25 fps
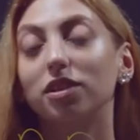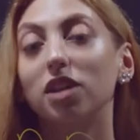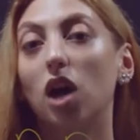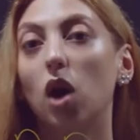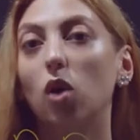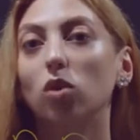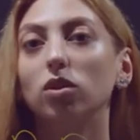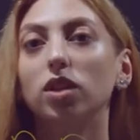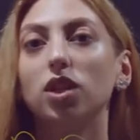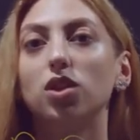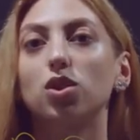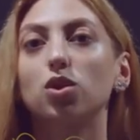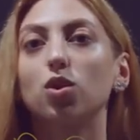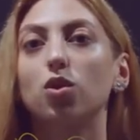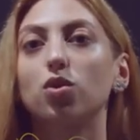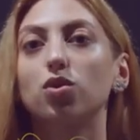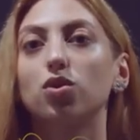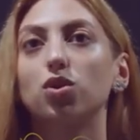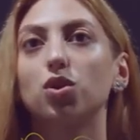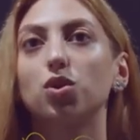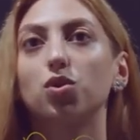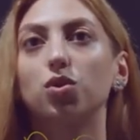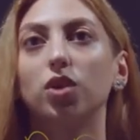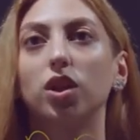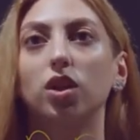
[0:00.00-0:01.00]
now let's
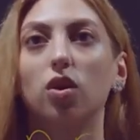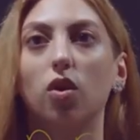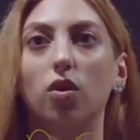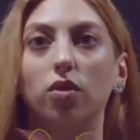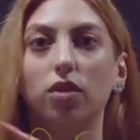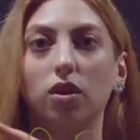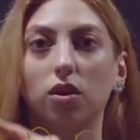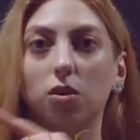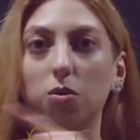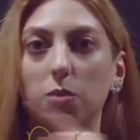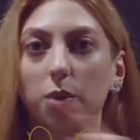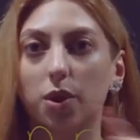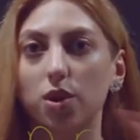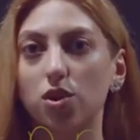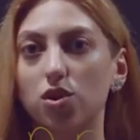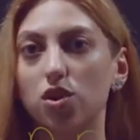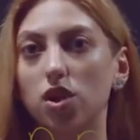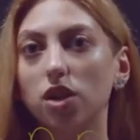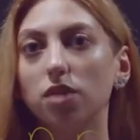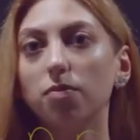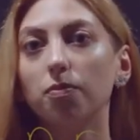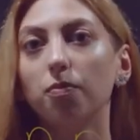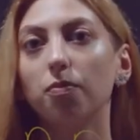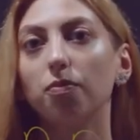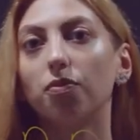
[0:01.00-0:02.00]
concentrate on the
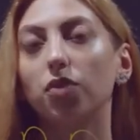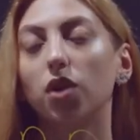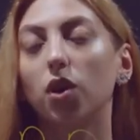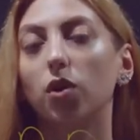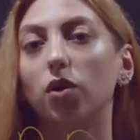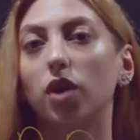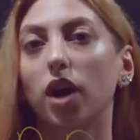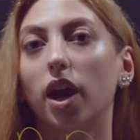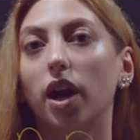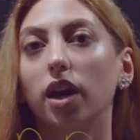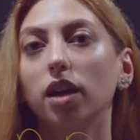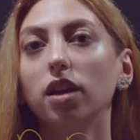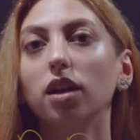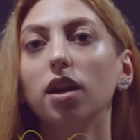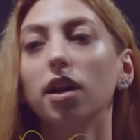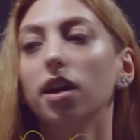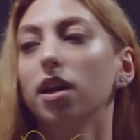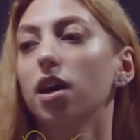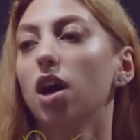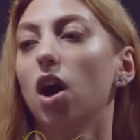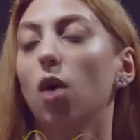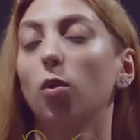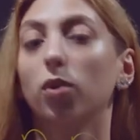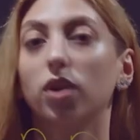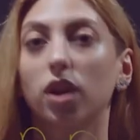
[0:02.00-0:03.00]
question. Okay?
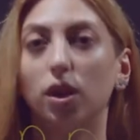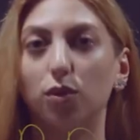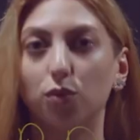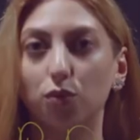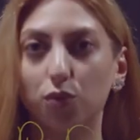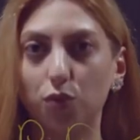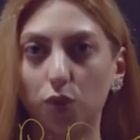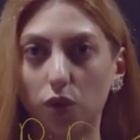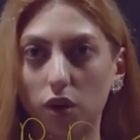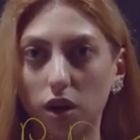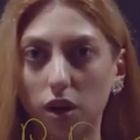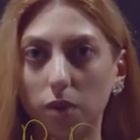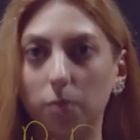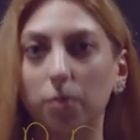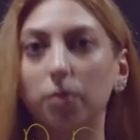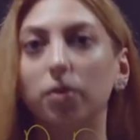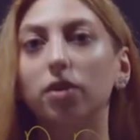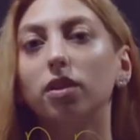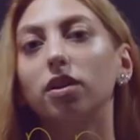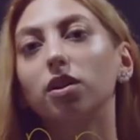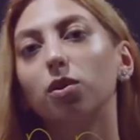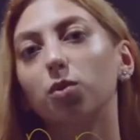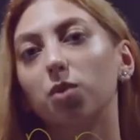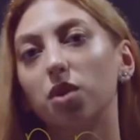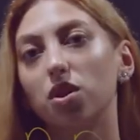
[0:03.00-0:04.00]
How we can form
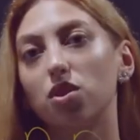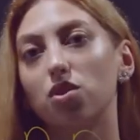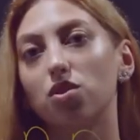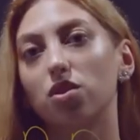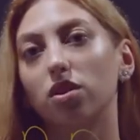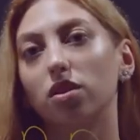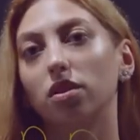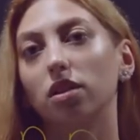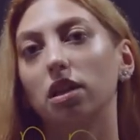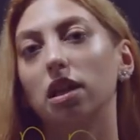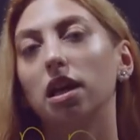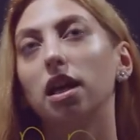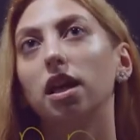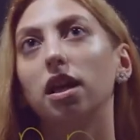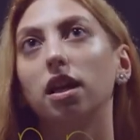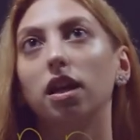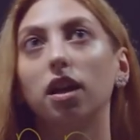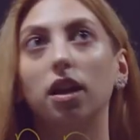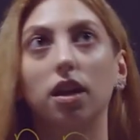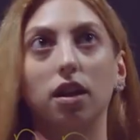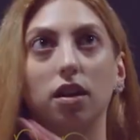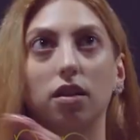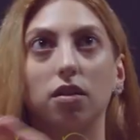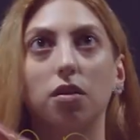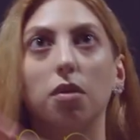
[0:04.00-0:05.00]
question
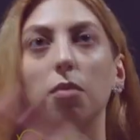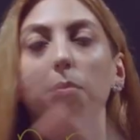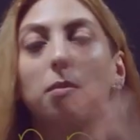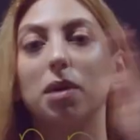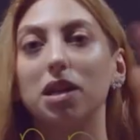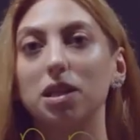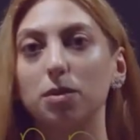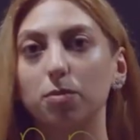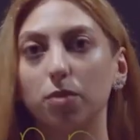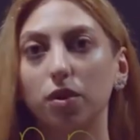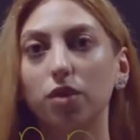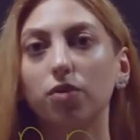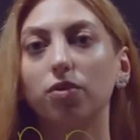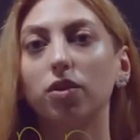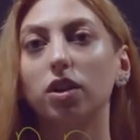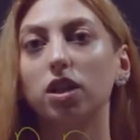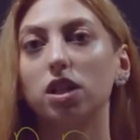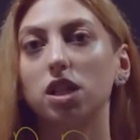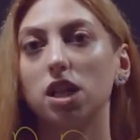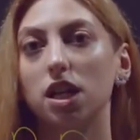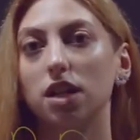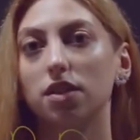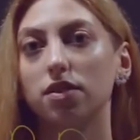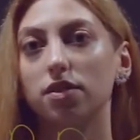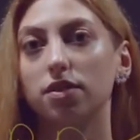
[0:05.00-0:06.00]
in past perfect
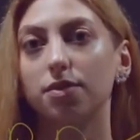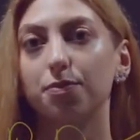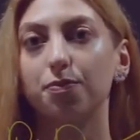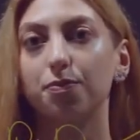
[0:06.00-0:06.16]
tense.